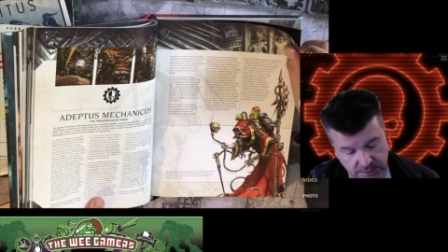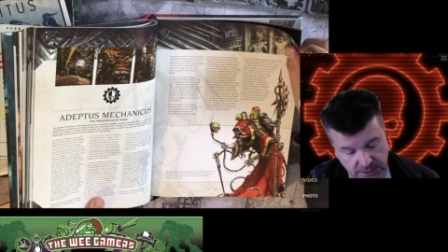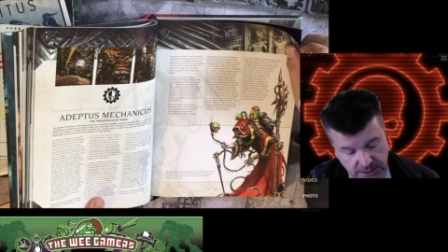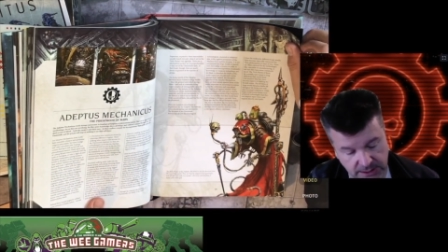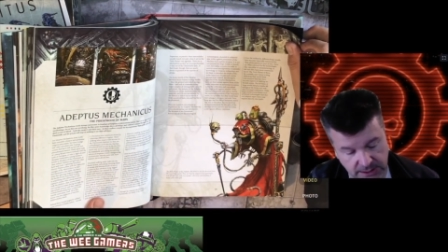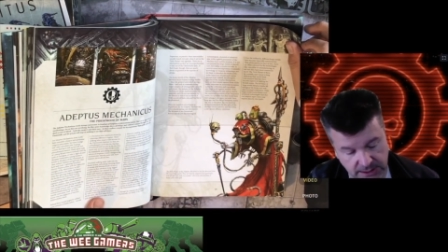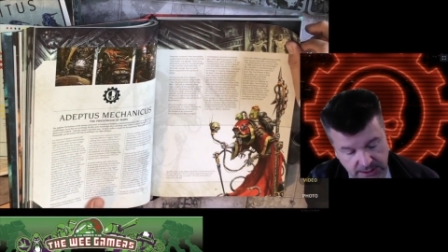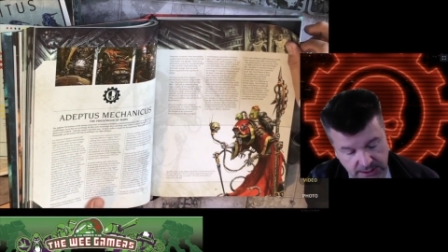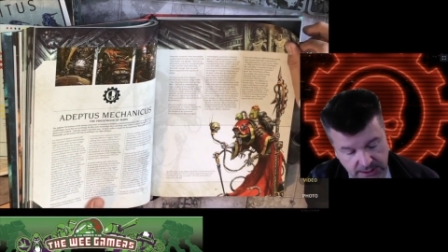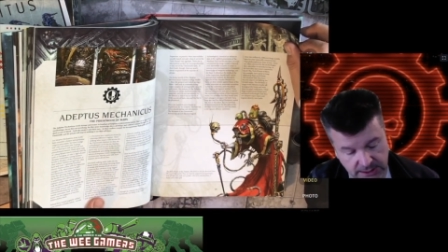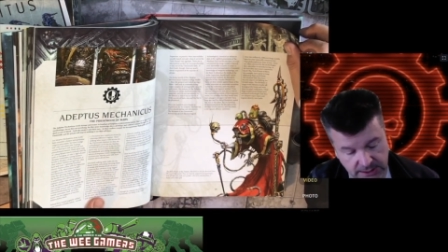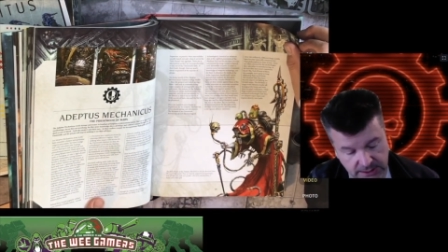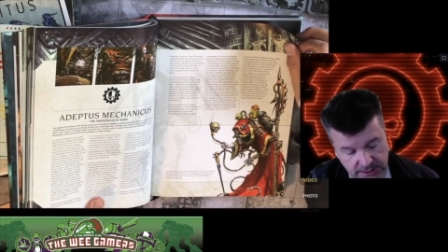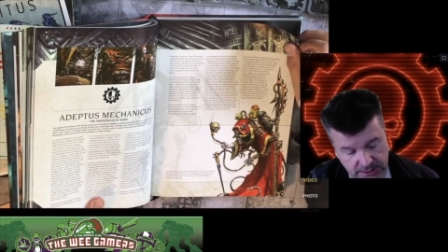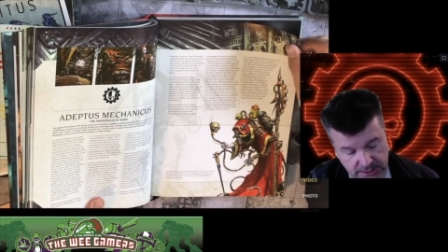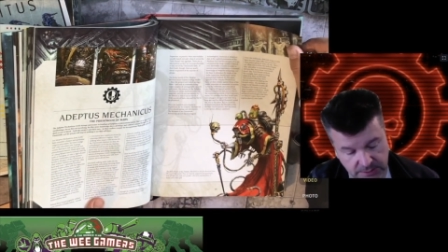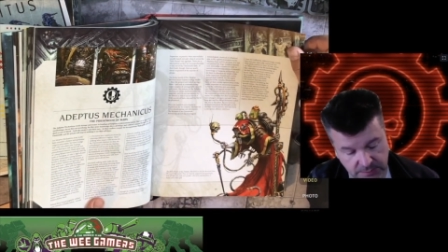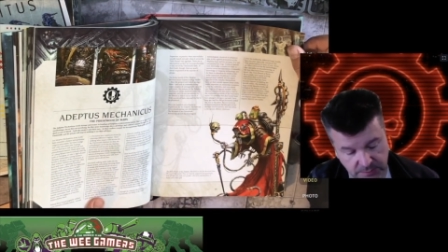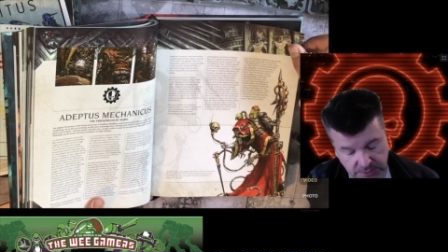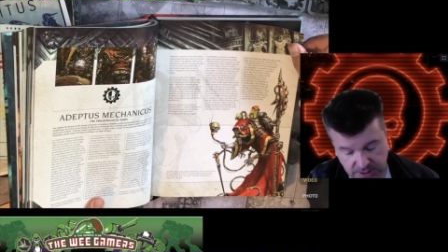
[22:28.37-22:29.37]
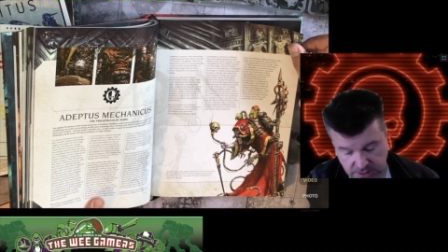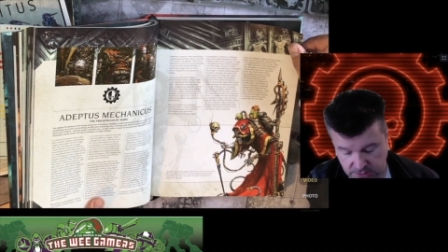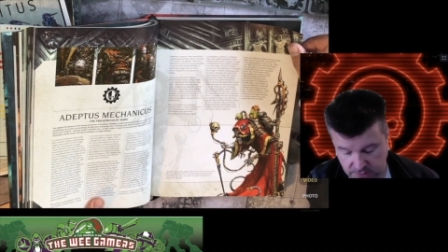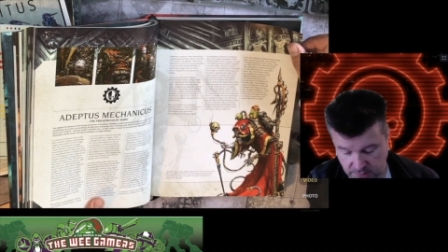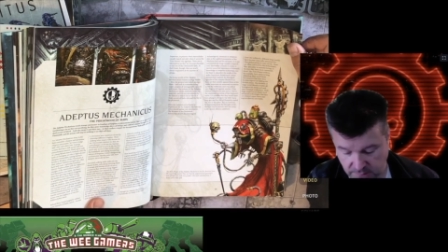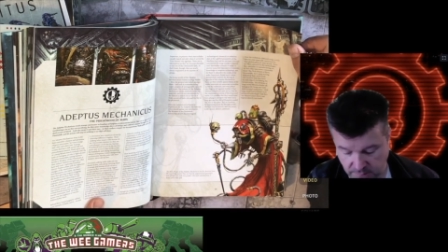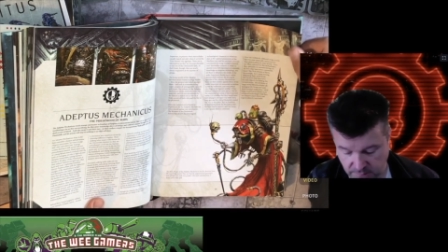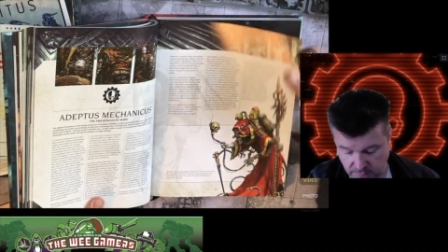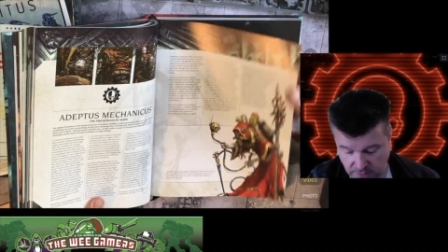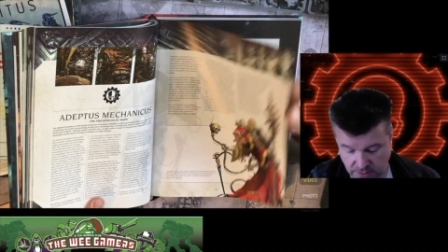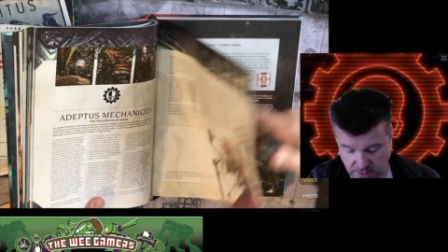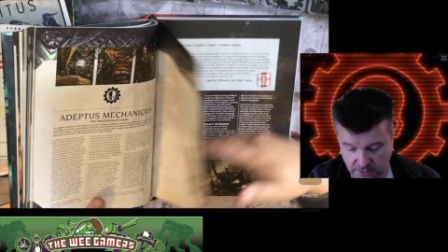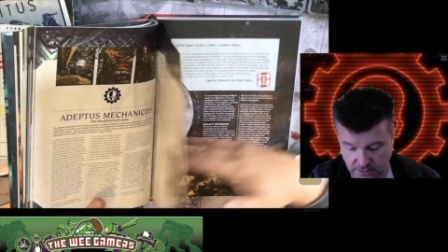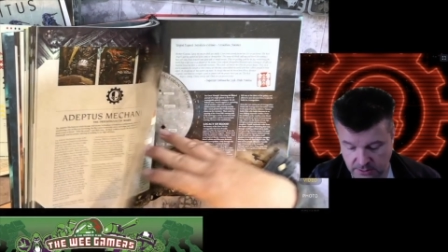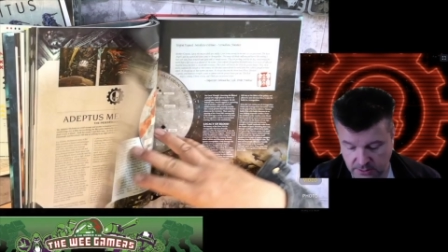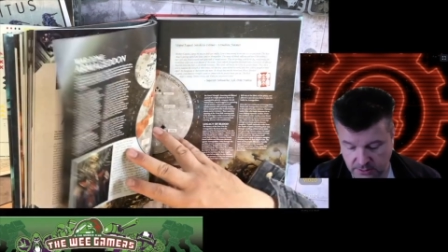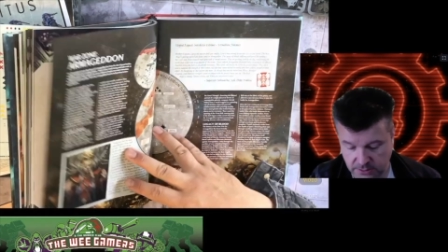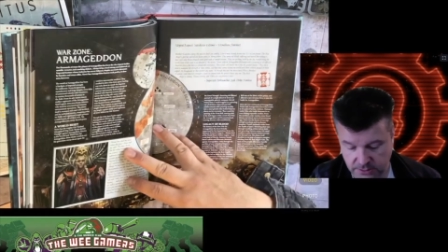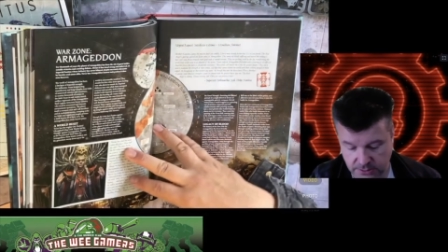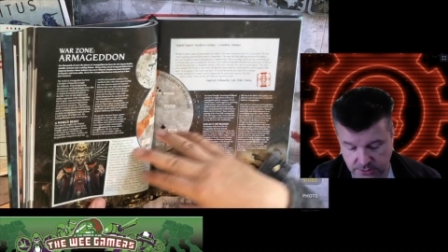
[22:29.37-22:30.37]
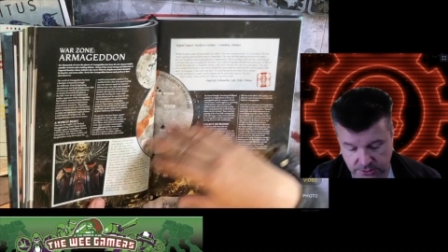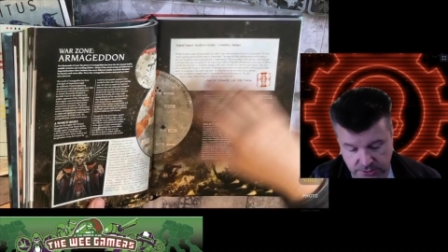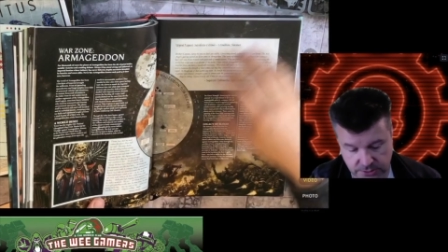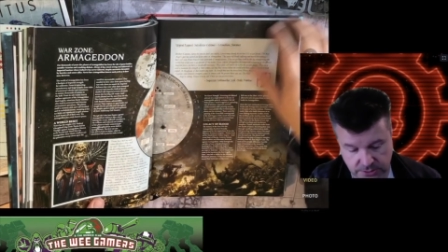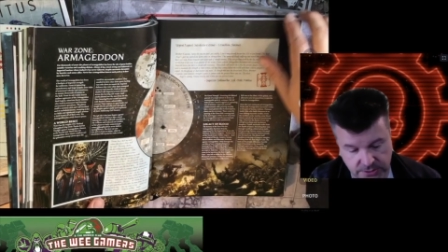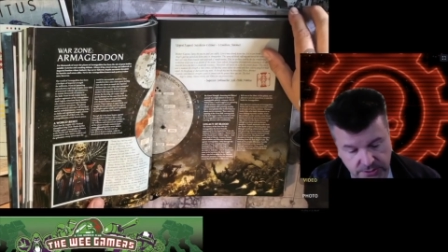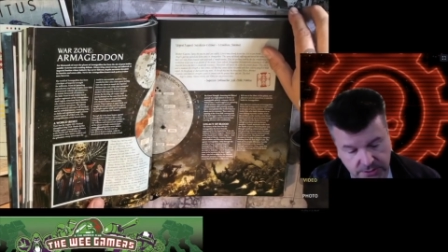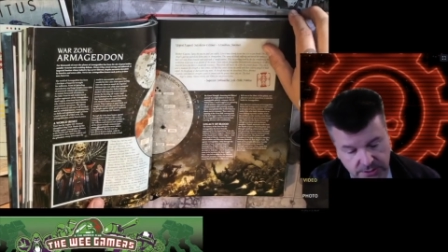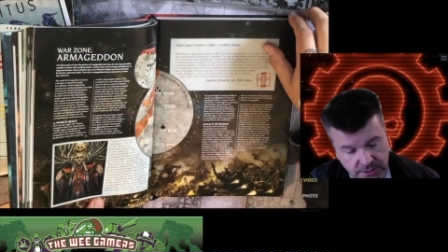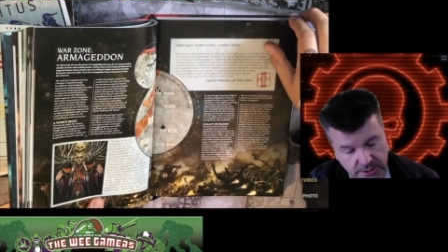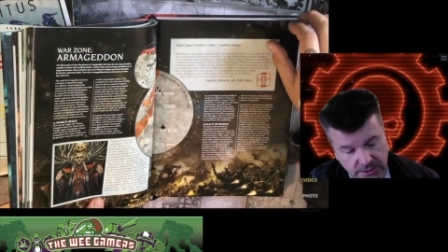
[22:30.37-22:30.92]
Mechanicus, Priesthood of Mars,